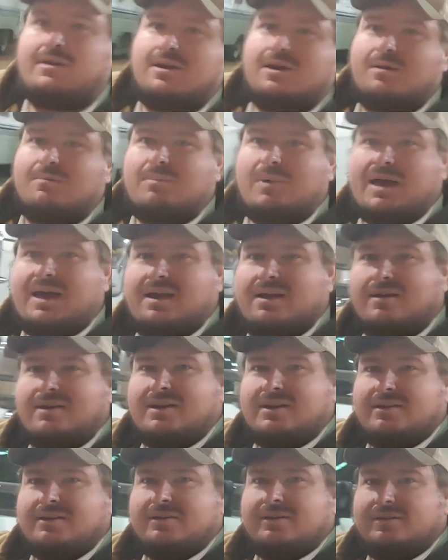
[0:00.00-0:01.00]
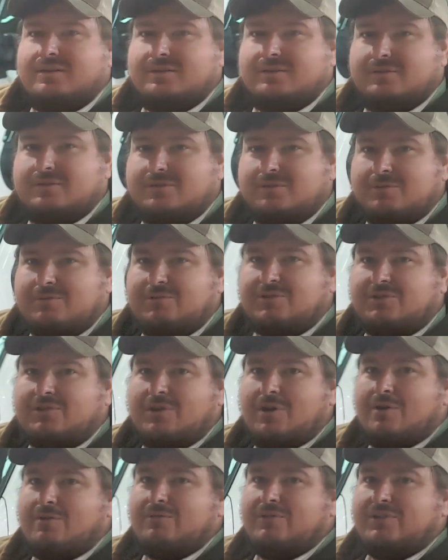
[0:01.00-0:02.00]
about it to
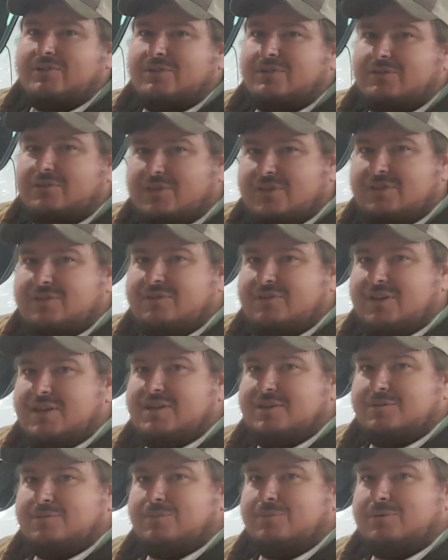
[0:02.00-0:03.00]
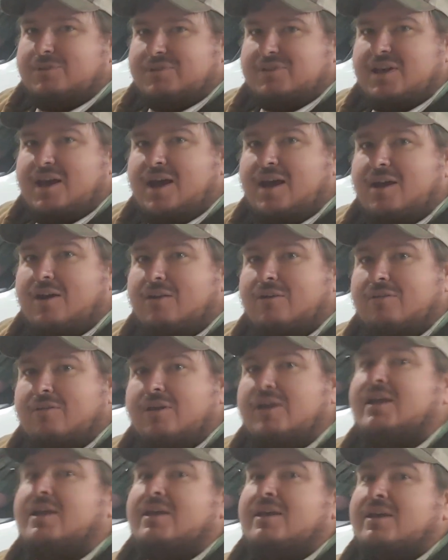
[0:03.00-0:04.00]
service this diesel is higher.
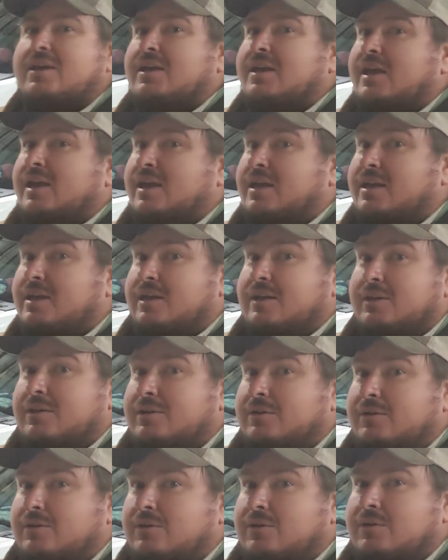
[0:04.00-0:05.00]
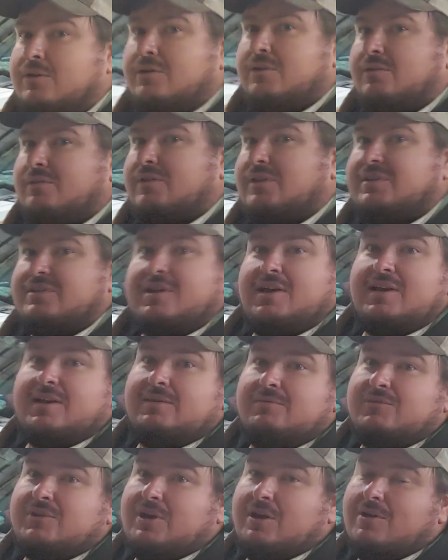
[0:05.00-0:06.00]
And let's not
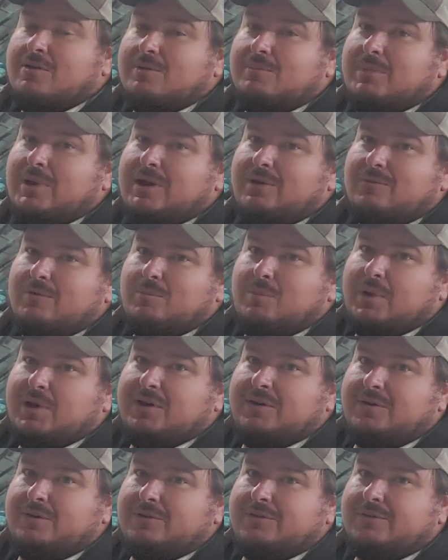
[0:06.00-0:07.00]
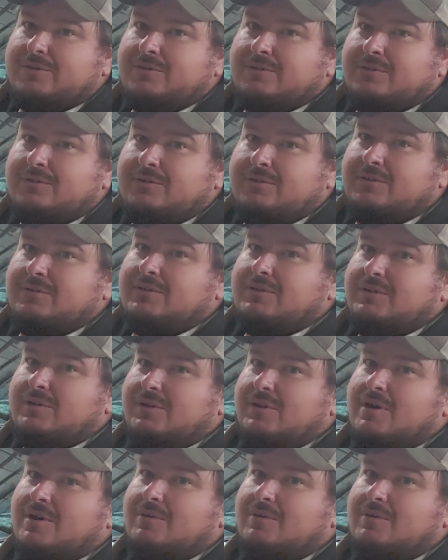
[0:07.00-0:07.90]
even talk about repairs. It's